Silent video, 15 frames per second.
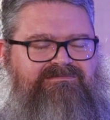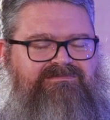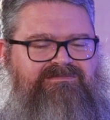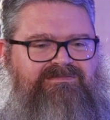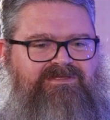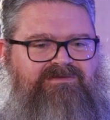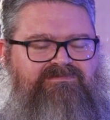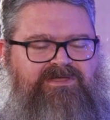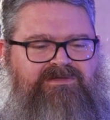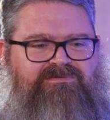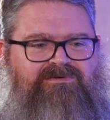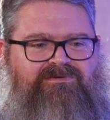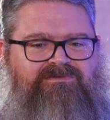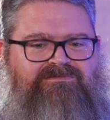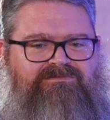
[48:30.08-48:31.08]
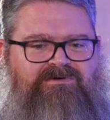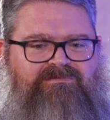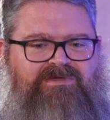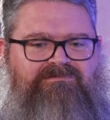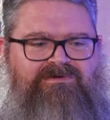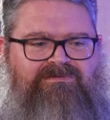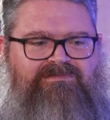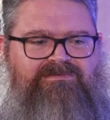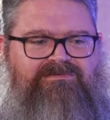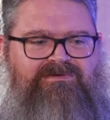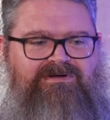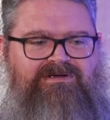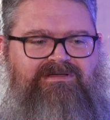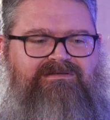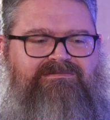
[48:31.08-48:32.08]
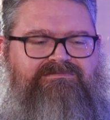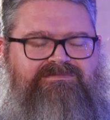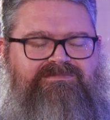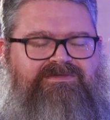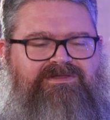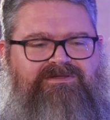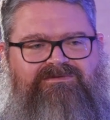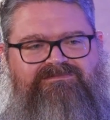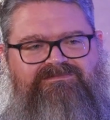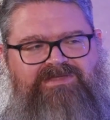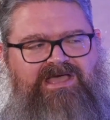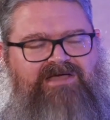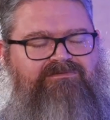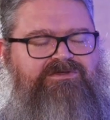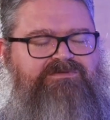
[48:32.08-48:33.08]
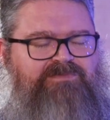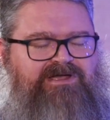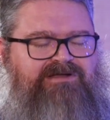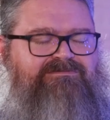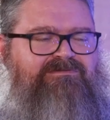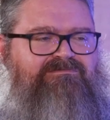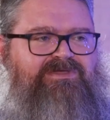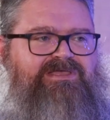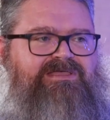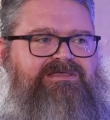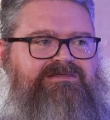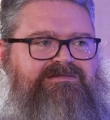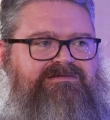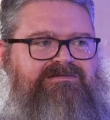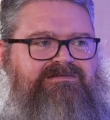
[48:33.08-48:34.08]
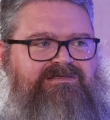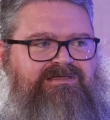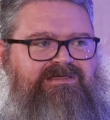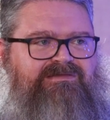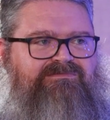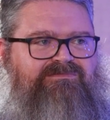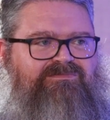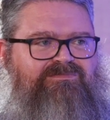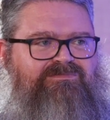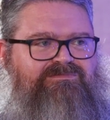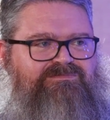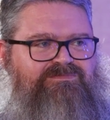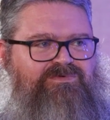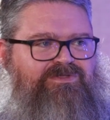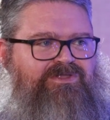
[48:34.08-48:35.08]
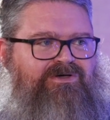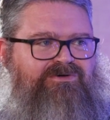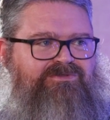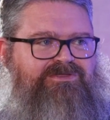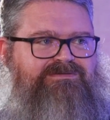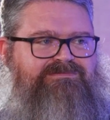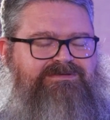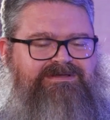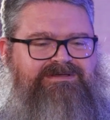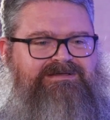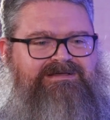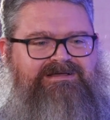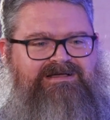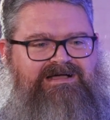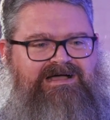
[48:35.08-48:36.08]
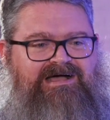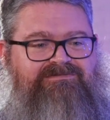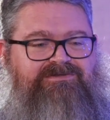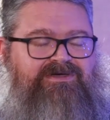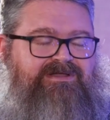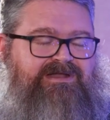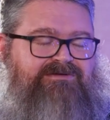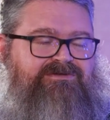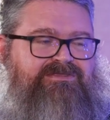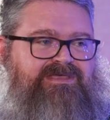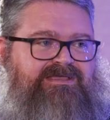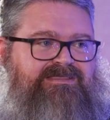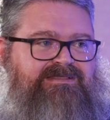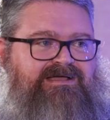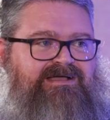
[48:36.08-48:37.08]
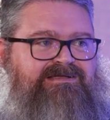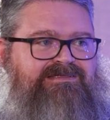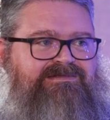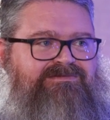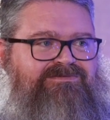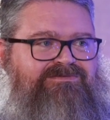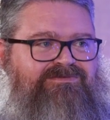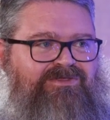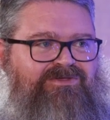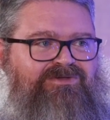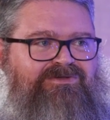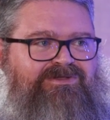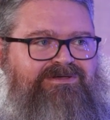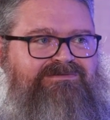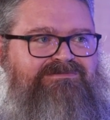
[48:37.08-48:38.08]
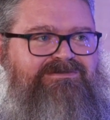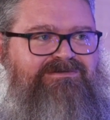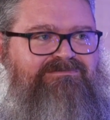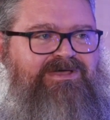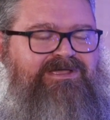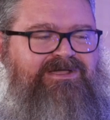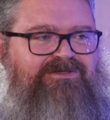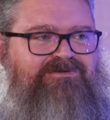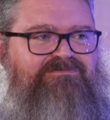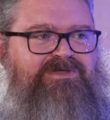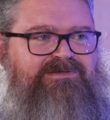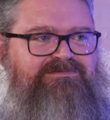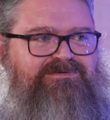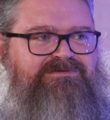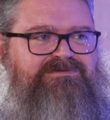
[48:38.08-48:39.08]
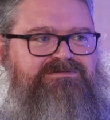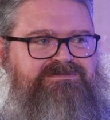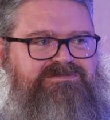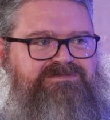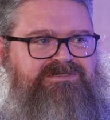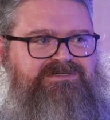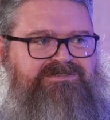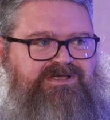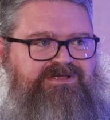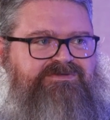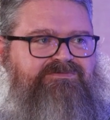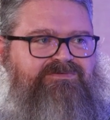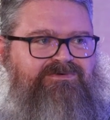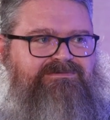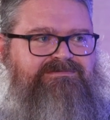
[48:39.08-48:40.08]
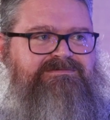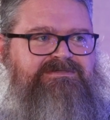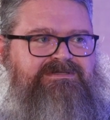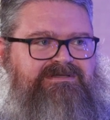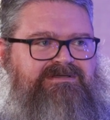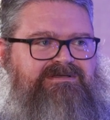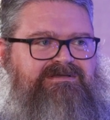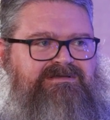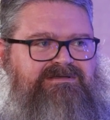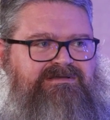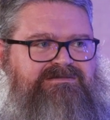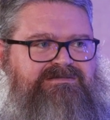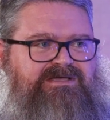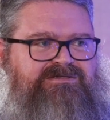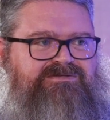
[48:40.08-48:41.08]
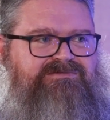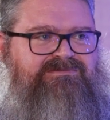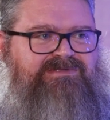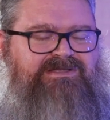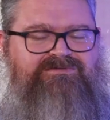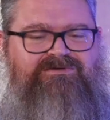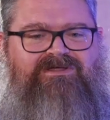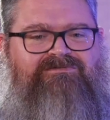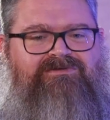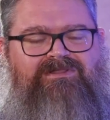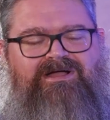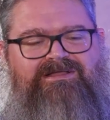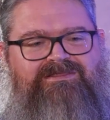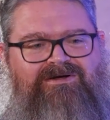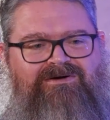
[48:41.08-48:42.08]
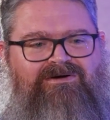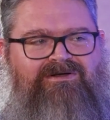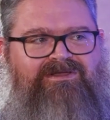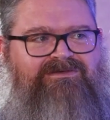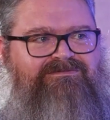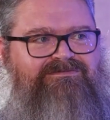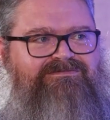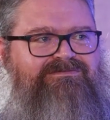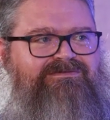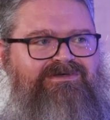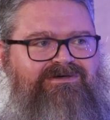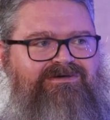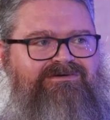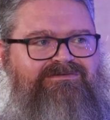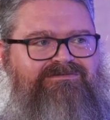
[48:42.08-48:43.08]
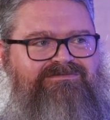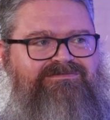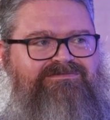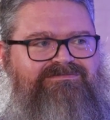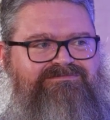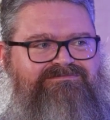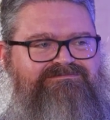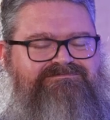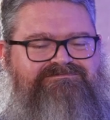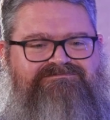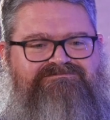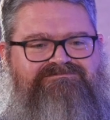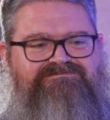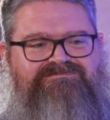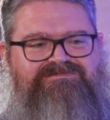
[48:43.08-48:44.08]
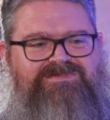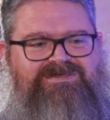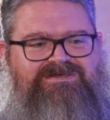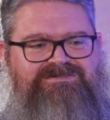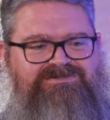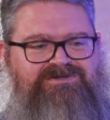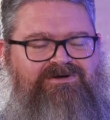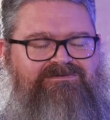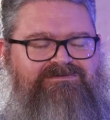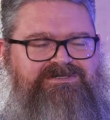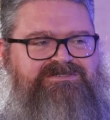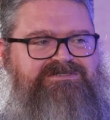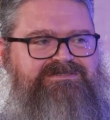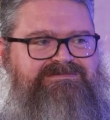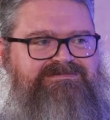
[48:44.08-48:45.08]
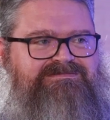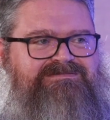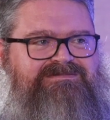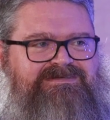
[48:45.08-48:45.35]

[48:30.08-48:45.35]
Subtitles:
that people remember, have respect for me and will know that I've done everything that I can do to make other people successful. And that's what I feel like the heart of service and